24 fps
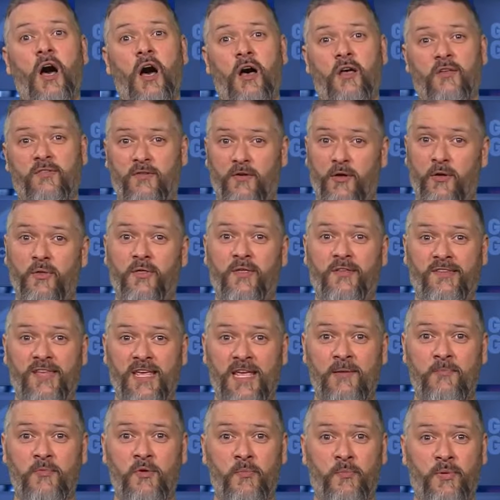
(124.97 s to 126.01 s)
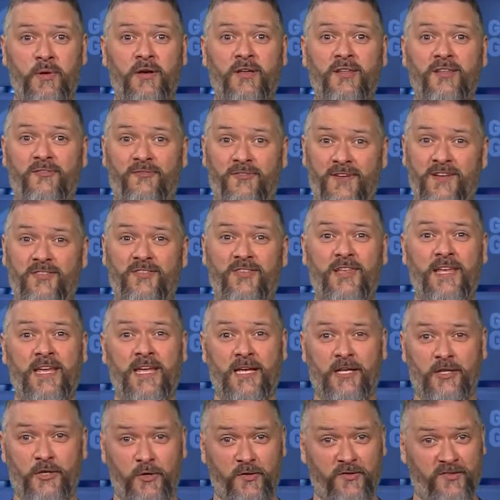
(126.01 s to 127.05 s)
Also, the team you build eventually
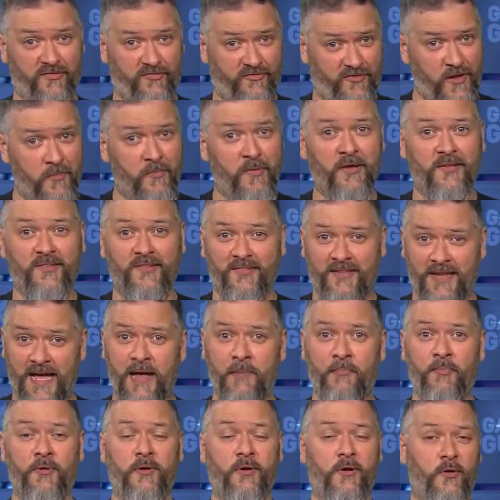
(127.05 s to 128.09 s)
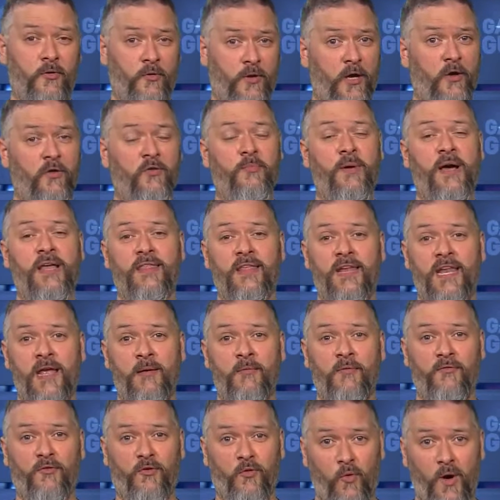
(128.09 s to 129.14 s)
includes a female sniper who goes by the
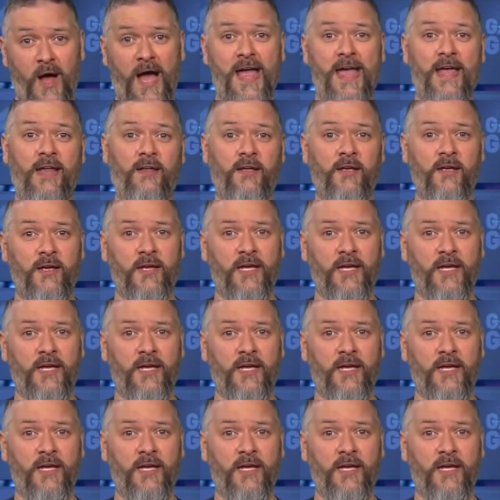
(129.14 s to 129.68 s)
name of Quiet,